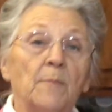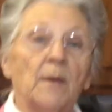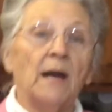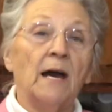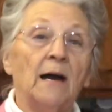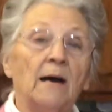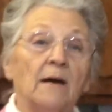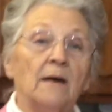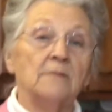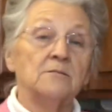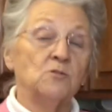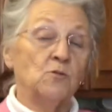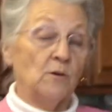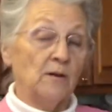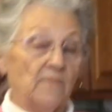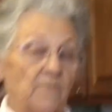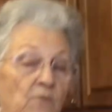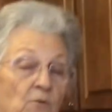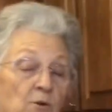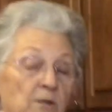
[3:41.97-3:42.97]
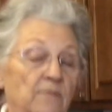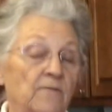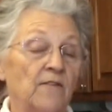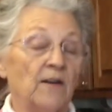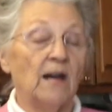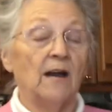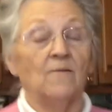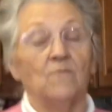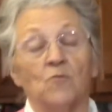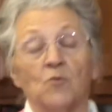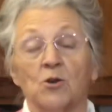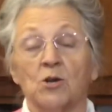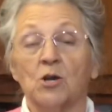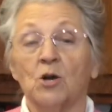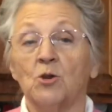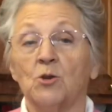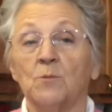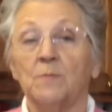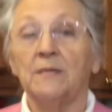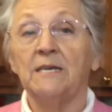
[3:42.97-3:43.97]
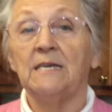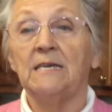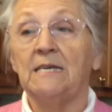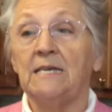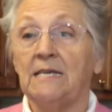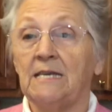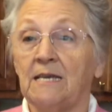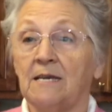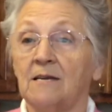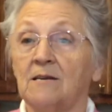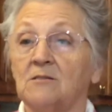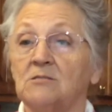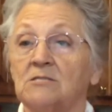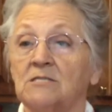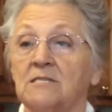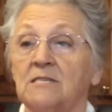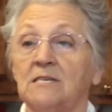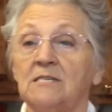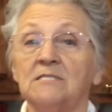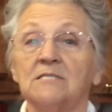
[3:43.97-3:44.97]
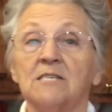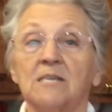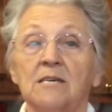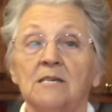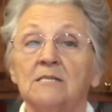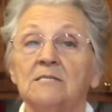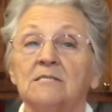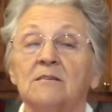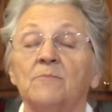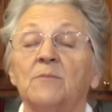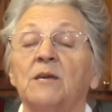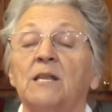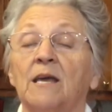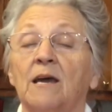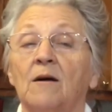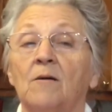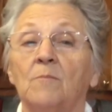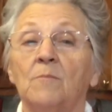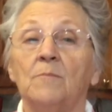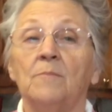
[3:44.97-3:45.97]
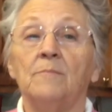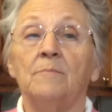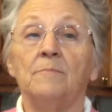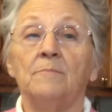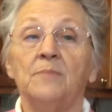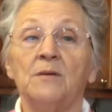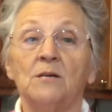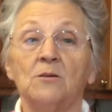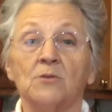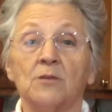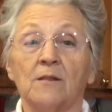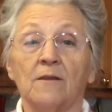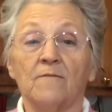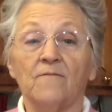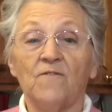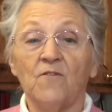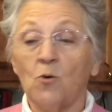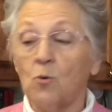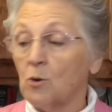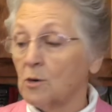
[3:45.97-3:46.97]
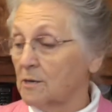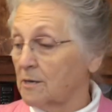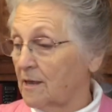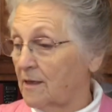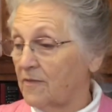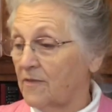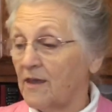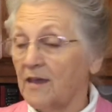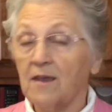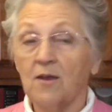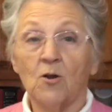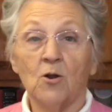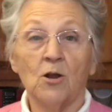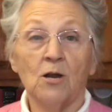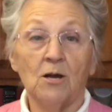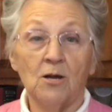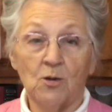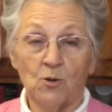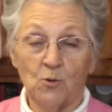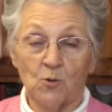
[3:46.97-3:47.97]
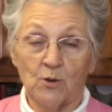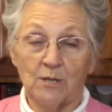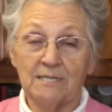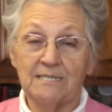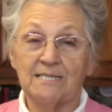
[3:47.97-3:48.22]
by 1245, we're going to be eating because these kids have been out building a fort and they are hungry.